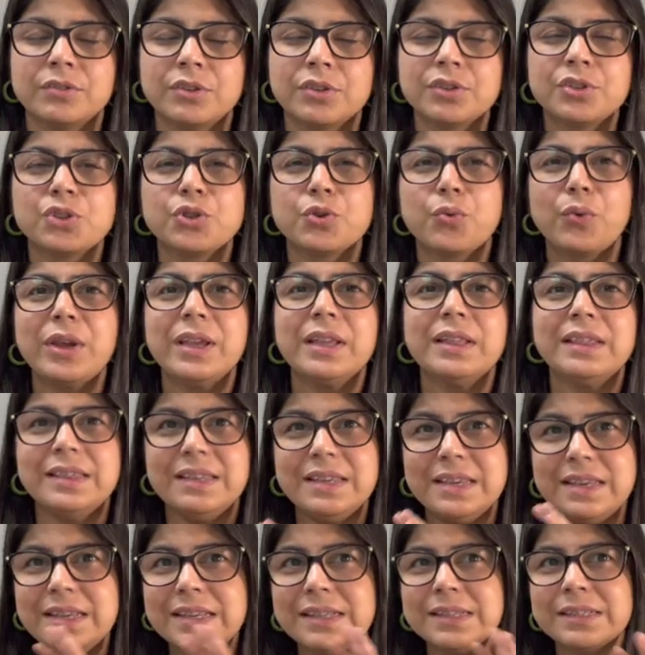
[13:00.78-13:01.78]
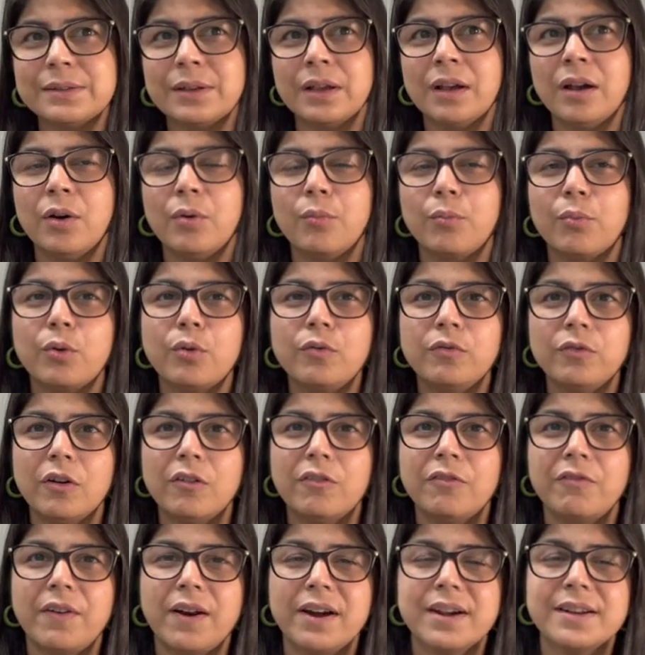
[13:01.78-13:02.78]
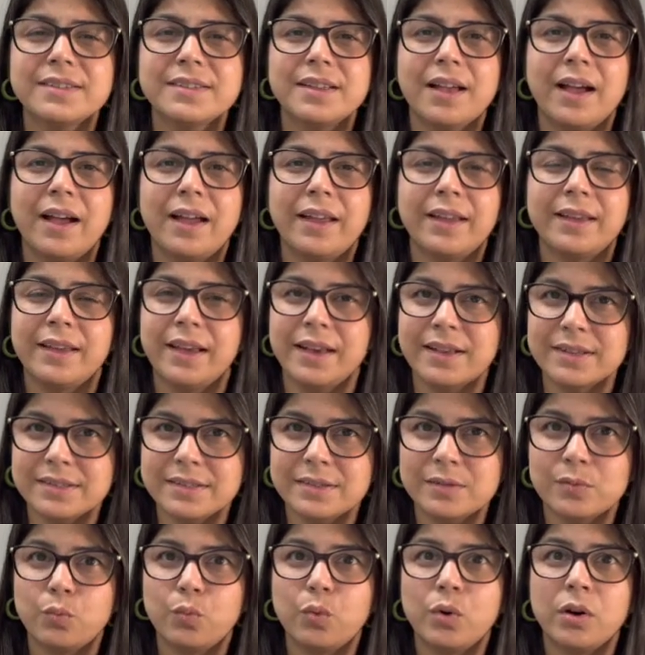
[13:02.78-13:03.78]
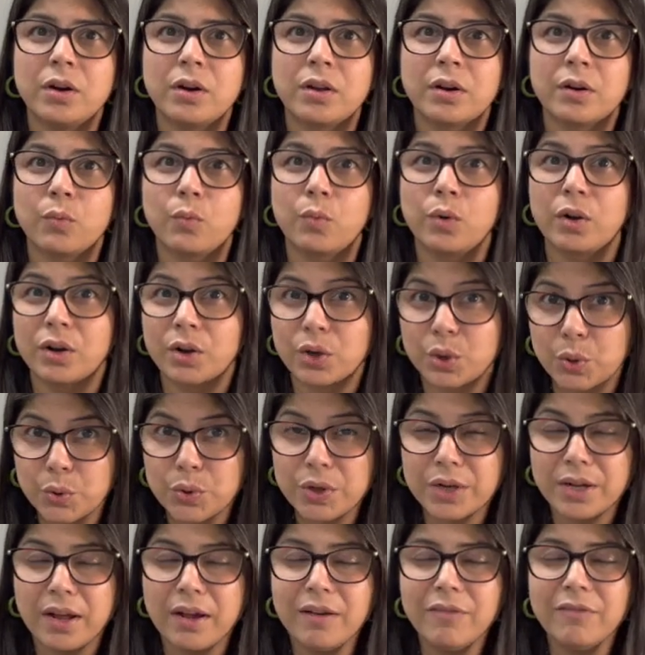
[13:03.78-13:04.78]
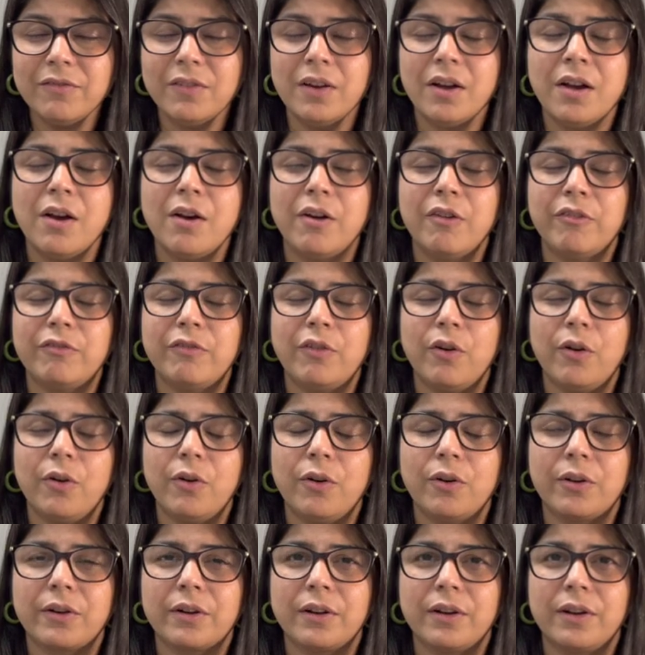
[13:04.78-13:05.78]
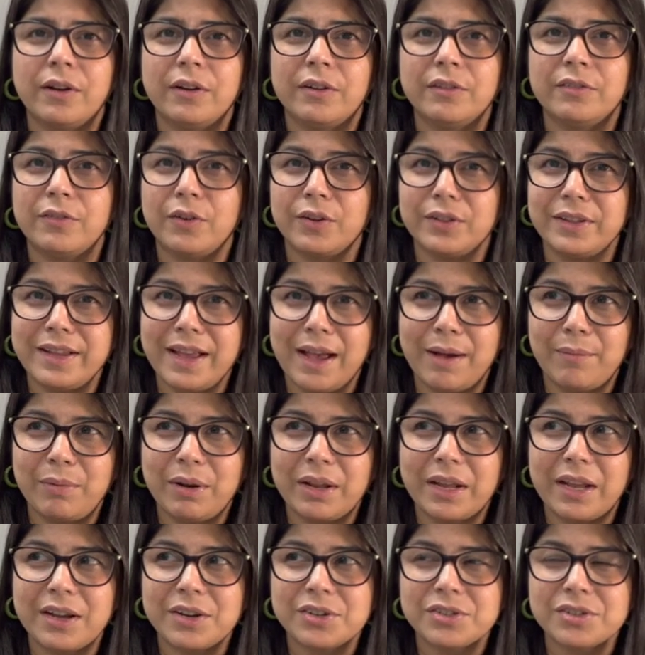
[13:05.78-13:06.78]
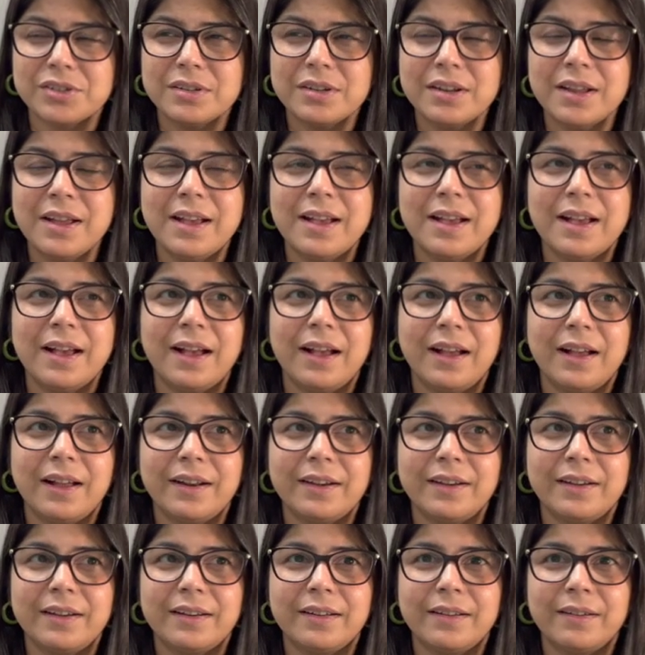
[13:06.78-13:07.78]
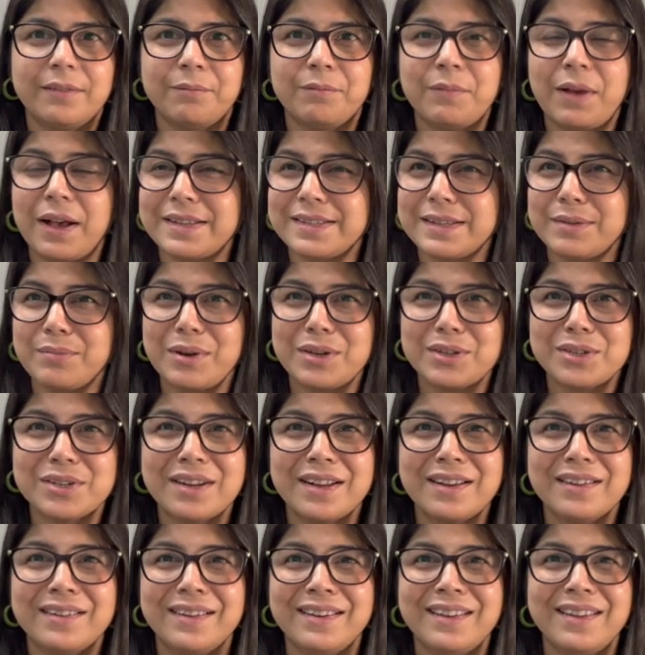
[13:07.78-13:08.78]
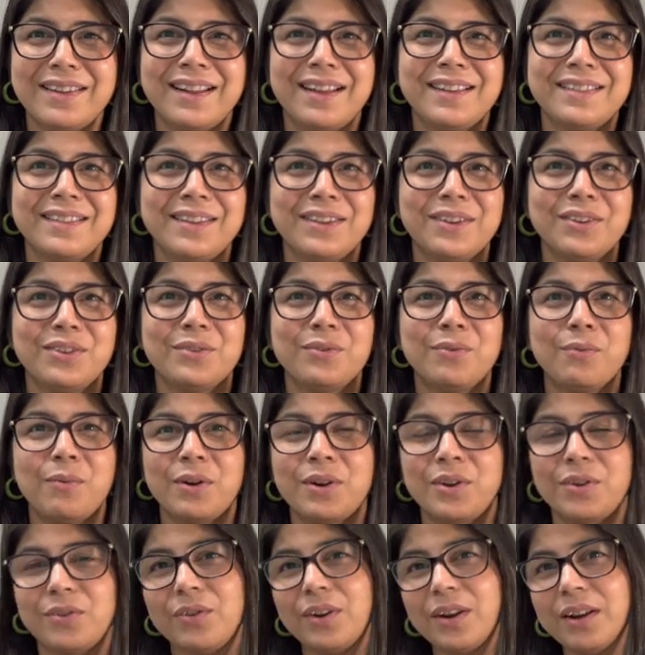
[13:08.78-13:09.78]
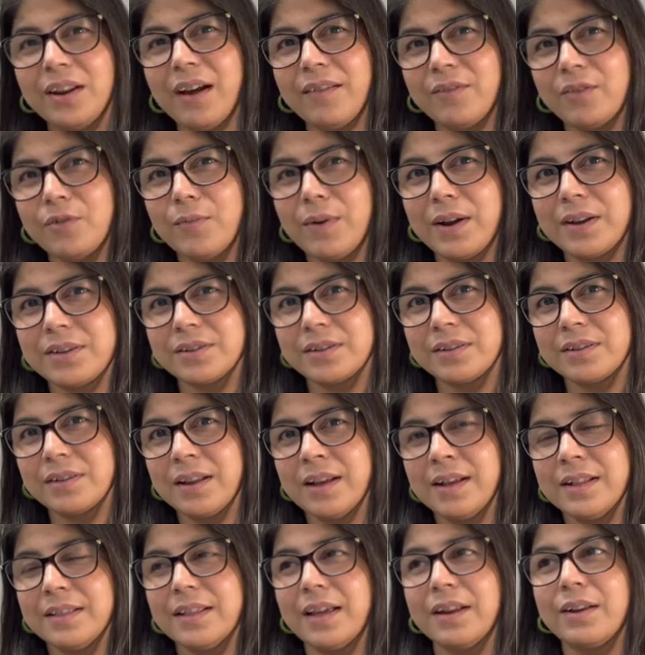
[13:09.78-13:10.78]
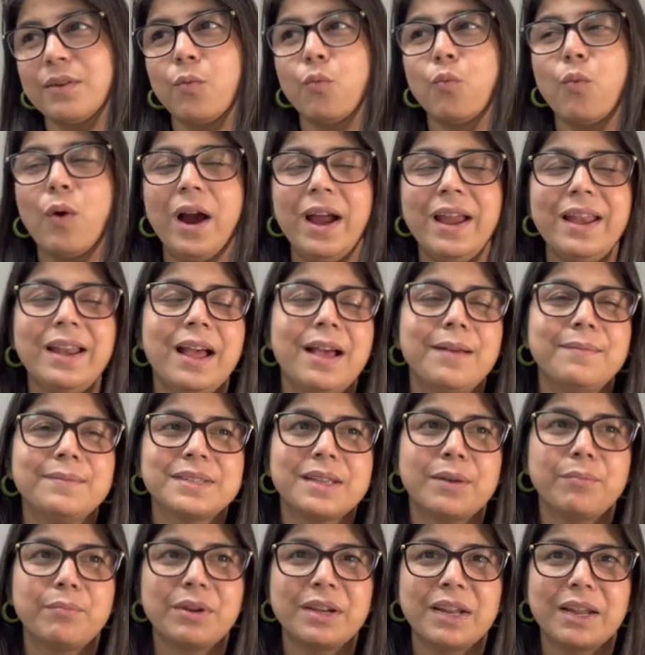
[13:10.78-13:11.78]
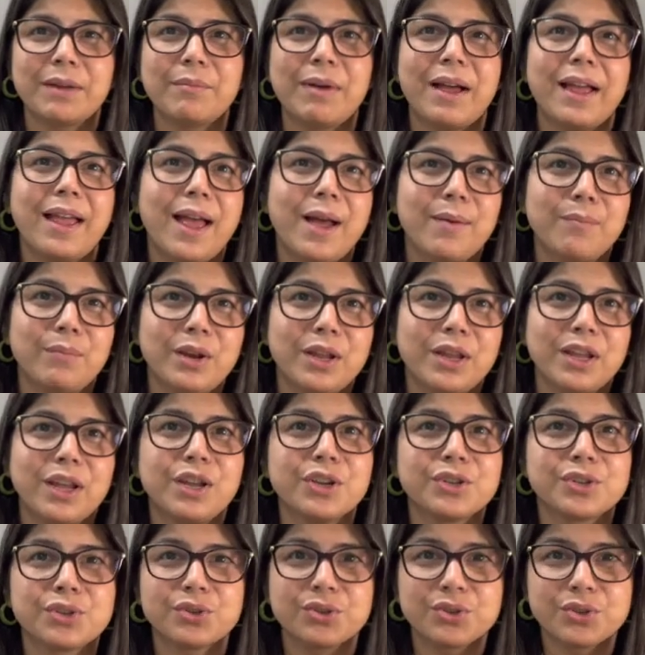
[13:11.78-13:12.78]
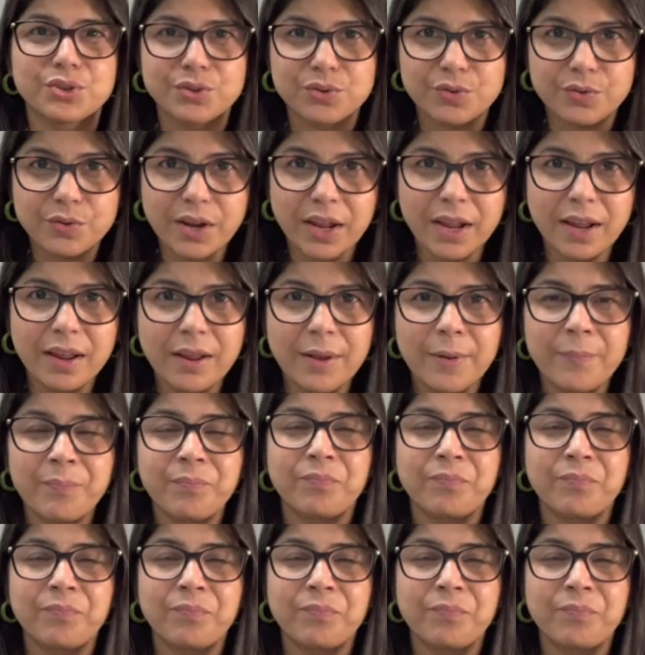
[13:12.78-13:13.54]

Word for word: just showing these proof of funds i guess were were good enough for uh, for the application and um, as i mentioned earlier i think you know what you really have to mention that while i'm submitting my application today